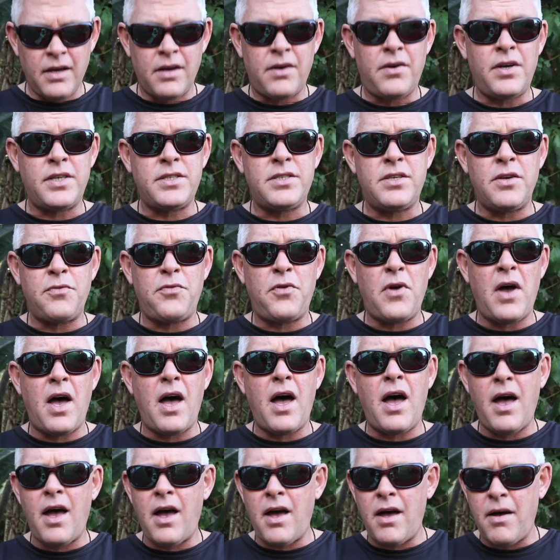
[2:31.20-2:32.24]
Christopher,
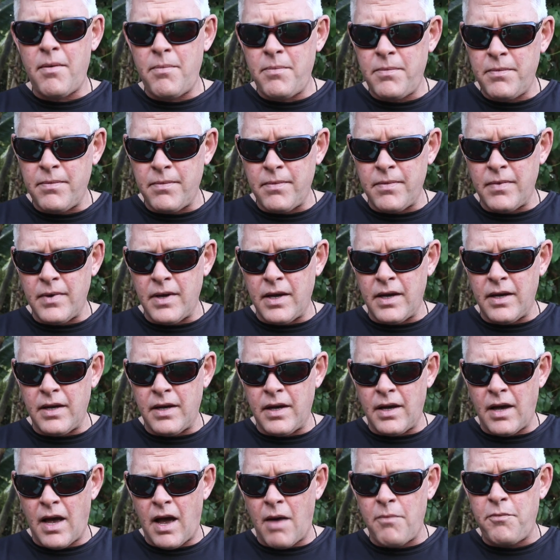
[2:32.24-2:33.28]
um,
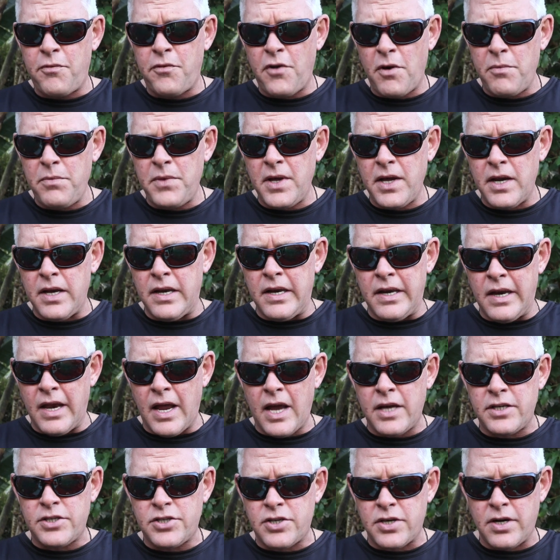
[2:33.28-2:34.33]
I'm from the
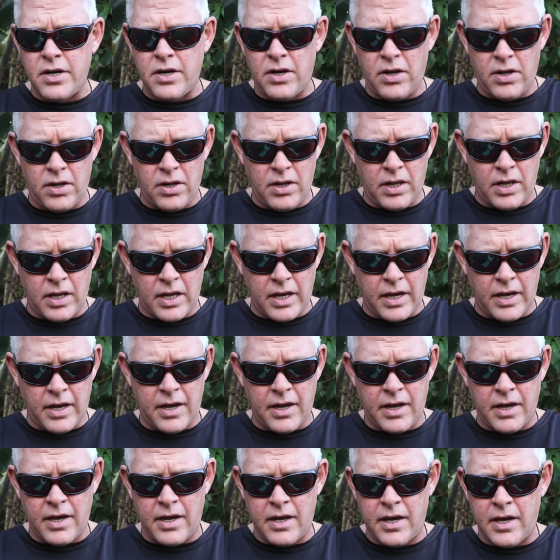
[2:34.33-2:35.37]
National
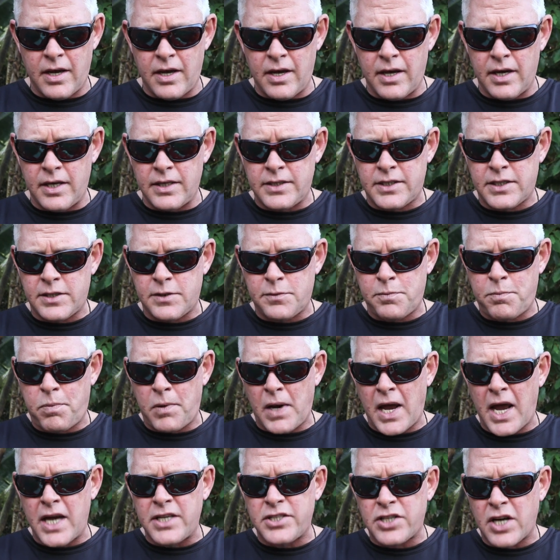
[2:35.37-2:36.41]
uh,
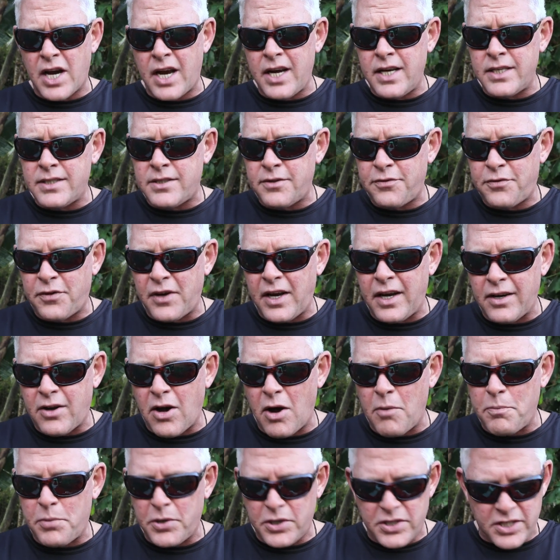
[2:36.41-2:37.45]
Splash ASFN
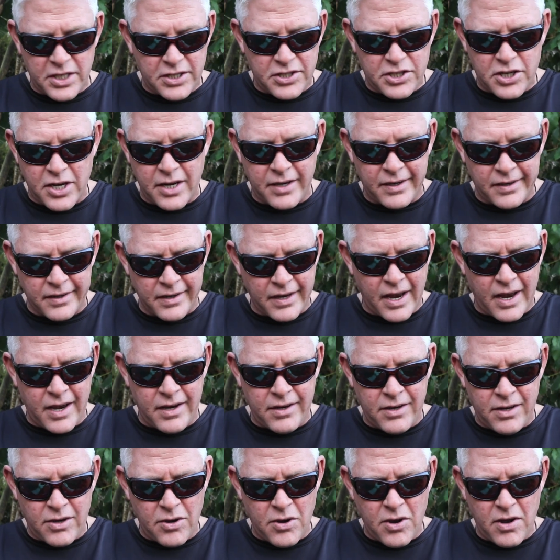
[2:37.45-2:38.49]
competition
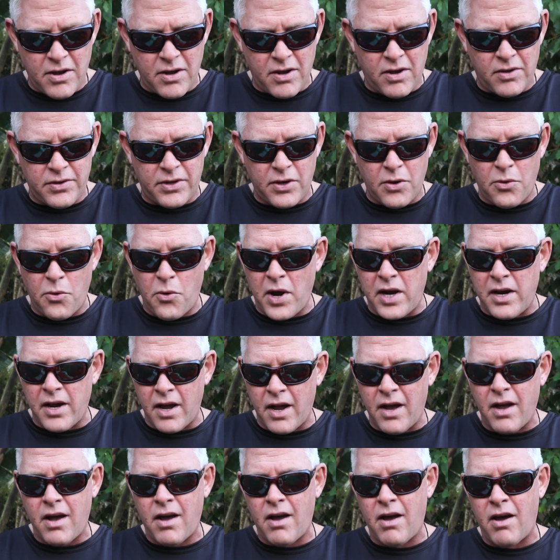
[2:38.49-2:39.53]
and you are the
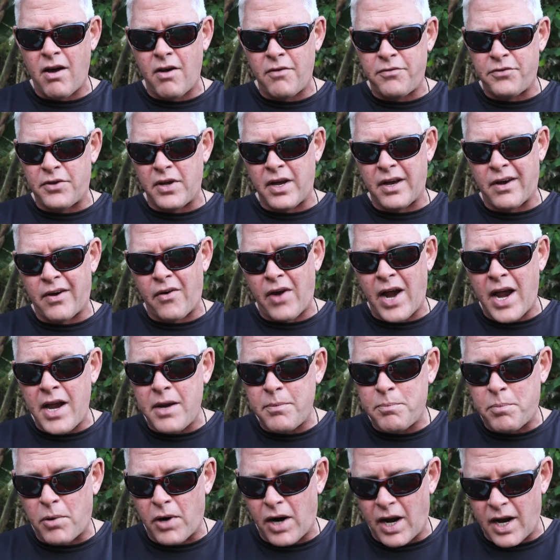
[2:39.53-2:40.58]
winner of the
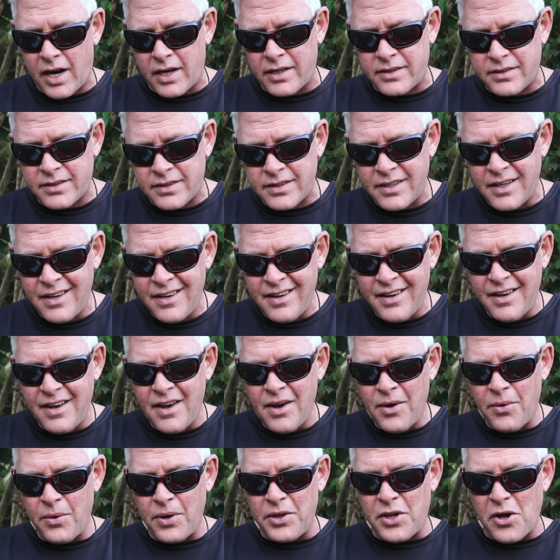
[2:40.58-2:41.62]
grand prize
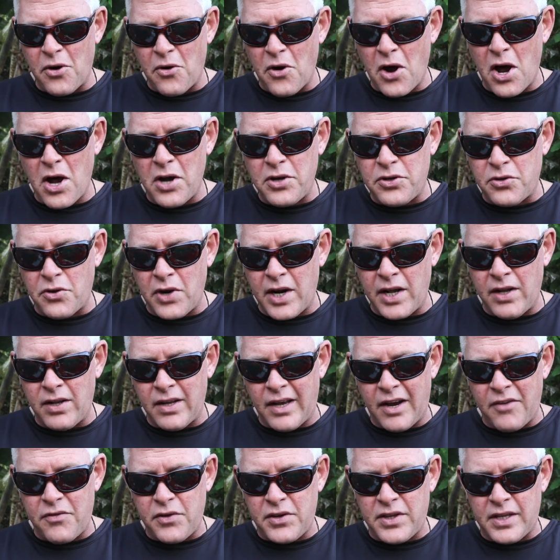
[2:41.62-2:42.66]
with the rod
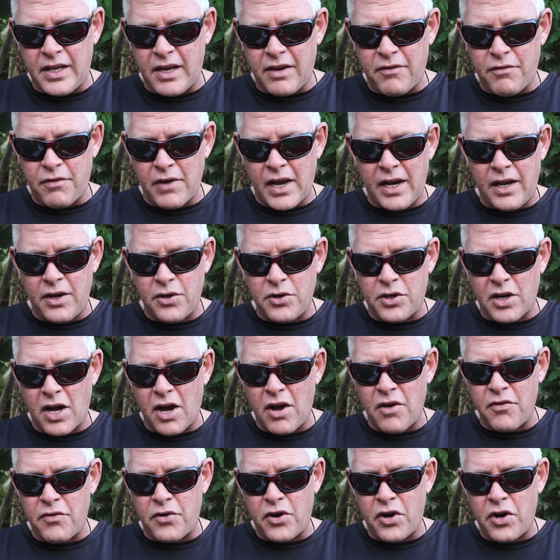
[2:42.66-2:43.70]
reel everything valued
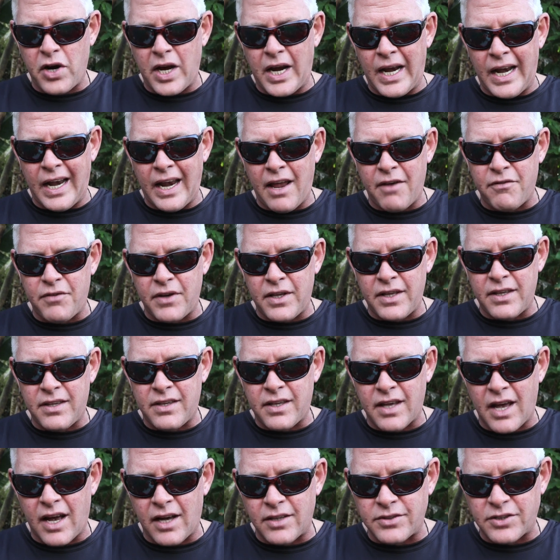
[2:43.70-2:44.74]
over
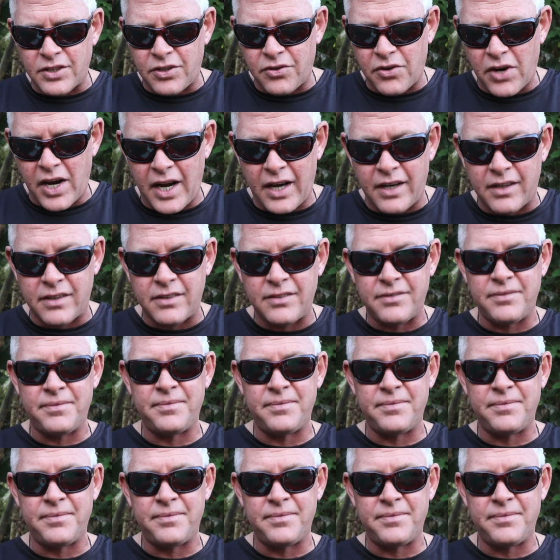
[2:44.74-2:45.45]
11,000 Rand.